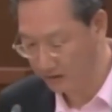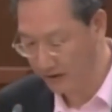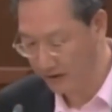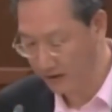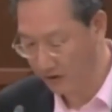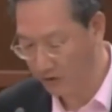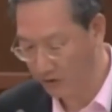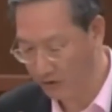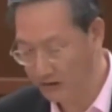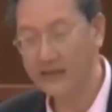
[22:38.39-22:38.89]
that
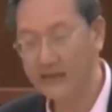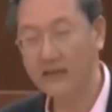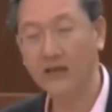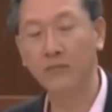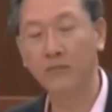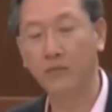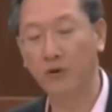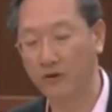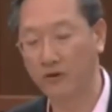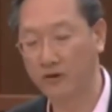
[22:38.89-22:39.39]
all
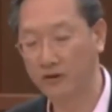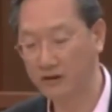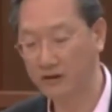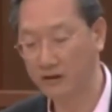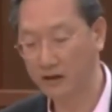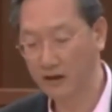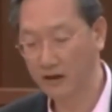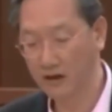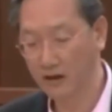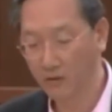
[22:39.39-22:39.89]
Singaporeans
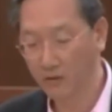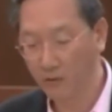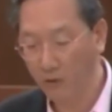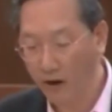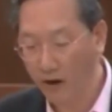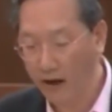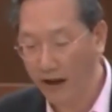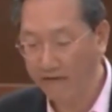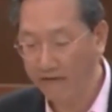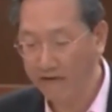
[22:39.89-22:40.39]
will
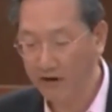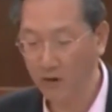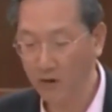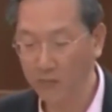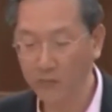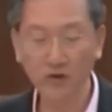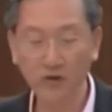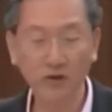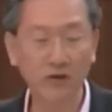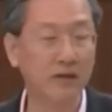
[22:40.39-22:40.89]
have an
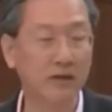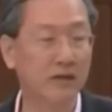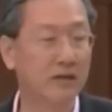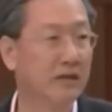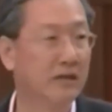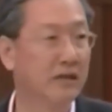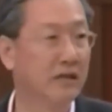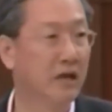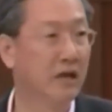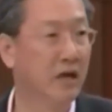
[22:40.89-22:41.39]

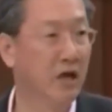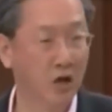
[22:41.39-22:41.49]
opportunity